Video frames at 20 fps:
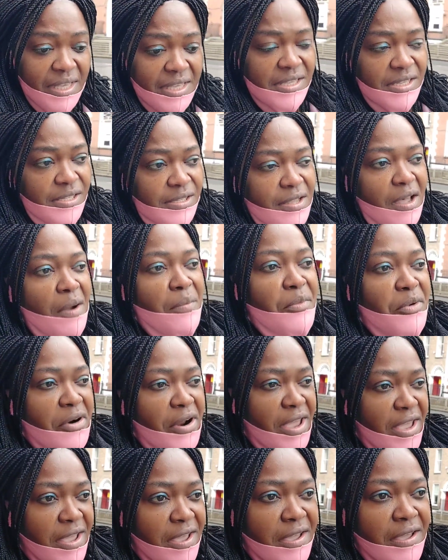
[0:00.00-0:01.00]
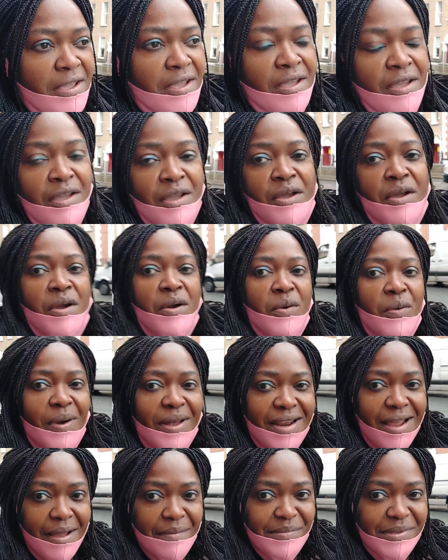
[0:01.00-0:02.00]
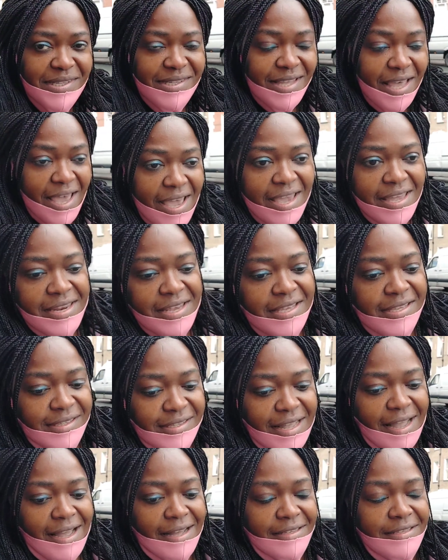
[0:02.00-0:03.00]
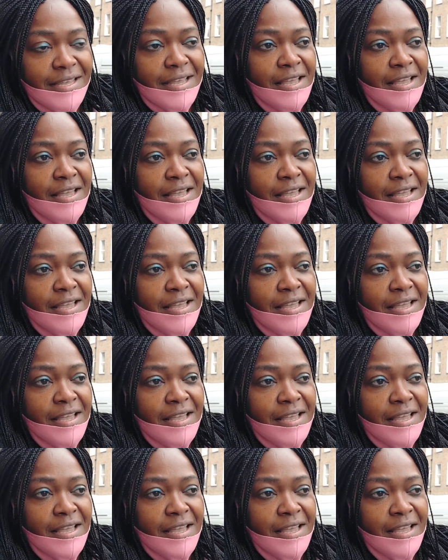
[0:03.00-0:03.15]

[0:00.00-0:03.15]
summary, what I'm saying is that